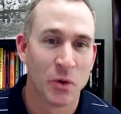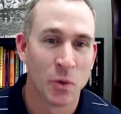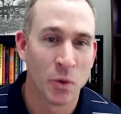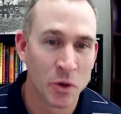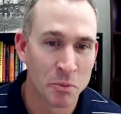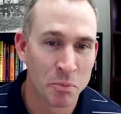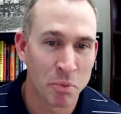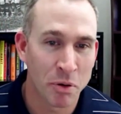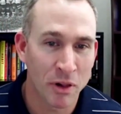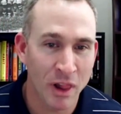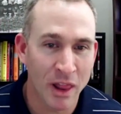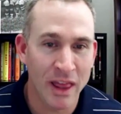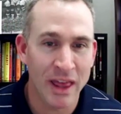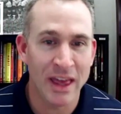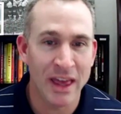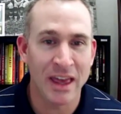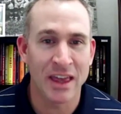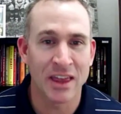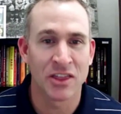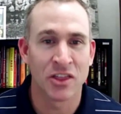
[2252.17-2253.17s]
would
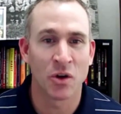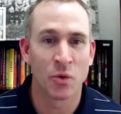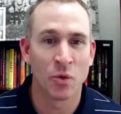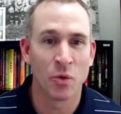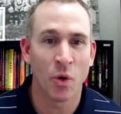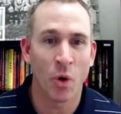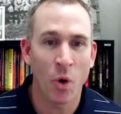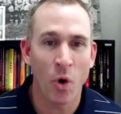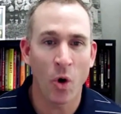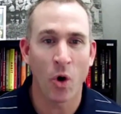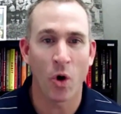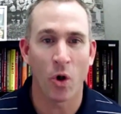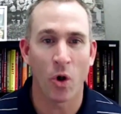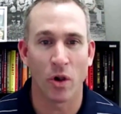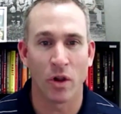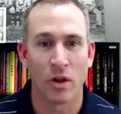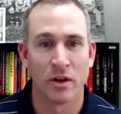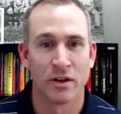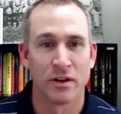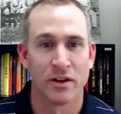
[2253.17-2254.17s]
play the
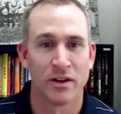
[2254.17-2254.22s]
role